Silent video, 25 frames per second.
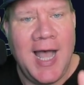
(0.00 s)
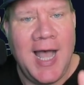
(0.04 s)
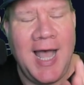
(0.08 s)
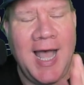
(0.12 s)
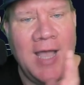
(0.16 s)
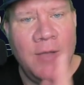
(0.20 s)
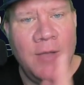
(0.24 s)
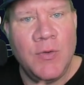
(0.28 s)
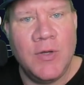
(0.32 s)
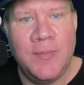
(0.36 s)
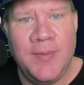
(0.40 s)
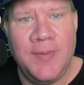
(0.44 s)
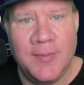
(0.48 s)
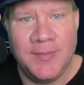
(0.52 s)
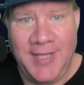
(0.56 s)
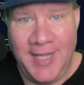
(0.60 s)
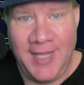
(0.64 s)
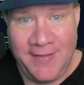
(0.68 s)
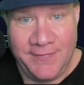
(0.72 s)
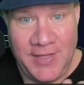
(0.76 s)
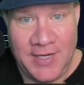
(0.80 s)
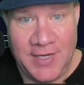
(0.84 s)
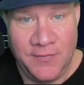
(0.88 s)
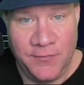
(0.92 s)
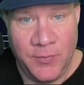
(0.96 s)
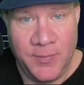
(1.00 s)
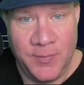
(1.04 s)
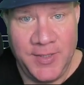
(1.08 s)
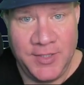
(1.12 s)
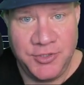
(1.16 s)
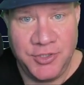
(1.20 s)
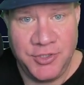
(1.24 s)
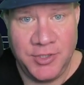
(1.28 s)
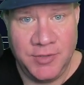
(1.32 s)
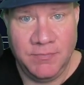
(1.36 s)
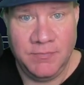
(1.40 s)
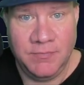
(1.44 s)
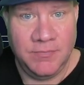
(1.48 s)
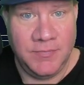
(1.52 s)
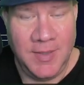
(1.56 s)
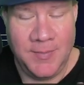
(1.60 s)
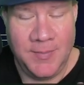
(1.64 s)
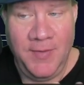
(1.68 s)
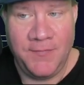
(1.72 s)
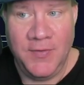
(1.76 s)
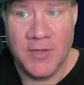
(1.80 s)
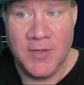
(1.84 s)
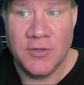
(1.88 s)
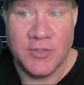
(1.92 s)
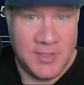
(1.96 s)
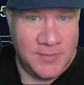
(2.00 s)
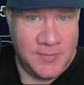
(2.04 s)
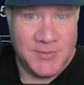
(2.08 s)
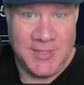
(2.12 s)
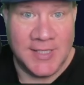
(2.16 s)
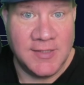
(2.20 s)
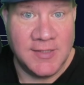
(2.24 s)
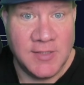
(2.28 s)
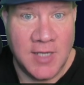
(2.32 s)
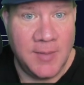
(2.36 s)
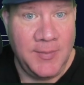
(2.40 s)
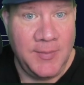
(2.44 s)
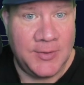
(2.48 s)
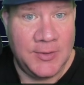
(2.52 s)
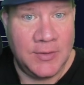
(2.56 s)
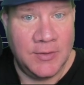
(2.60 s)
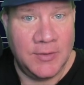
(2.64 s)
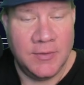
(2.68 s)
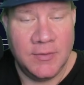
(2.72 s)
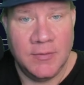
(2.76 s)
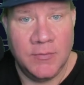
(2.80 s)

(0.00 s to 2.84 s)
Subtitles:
I want to be able to have that information at my fingertips. That's coming.